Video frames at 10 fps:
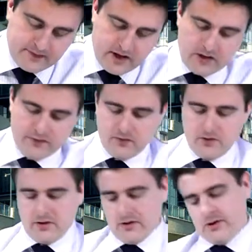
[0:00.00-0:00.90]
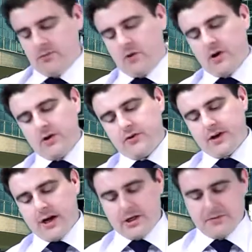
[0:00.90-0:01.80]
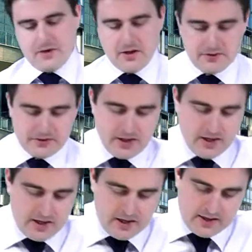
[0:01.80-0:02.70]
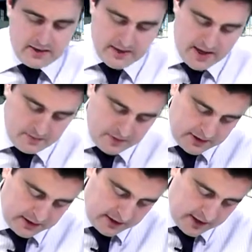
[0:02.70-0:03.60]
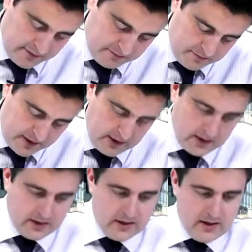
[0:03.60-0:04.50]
value of all of those 100 cash flows, and that would give me